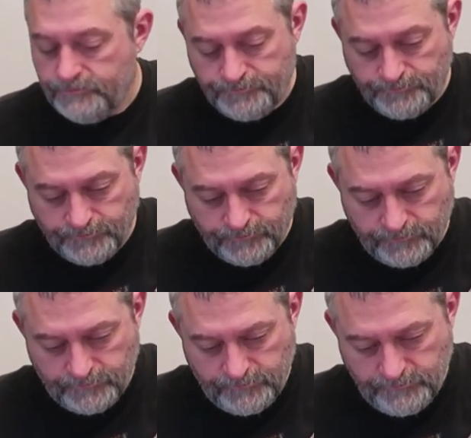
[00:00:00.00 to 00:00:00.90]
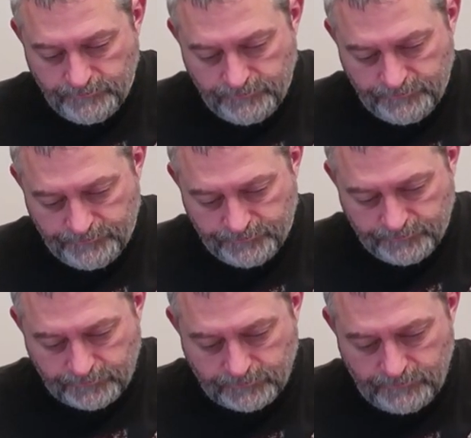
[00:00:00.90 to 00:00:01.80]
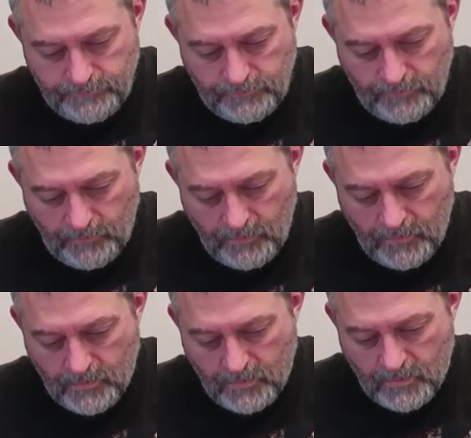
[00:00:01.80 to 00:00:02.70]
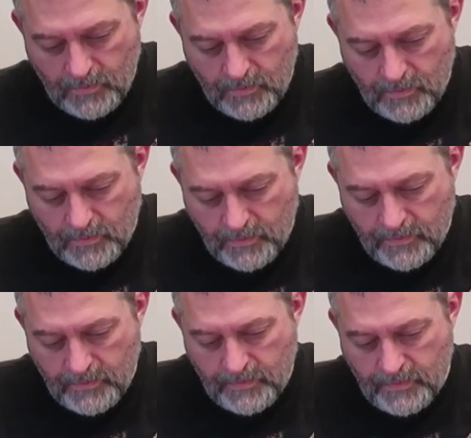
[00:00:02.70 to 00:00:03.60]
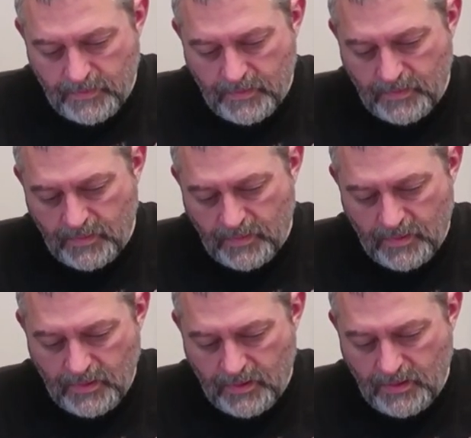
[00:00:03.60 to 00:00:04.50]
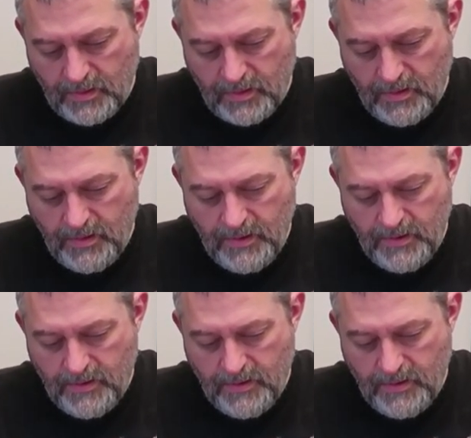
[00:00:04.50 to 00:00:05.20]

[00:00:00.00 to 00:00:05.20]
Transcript: No words are spoken by the person on screen.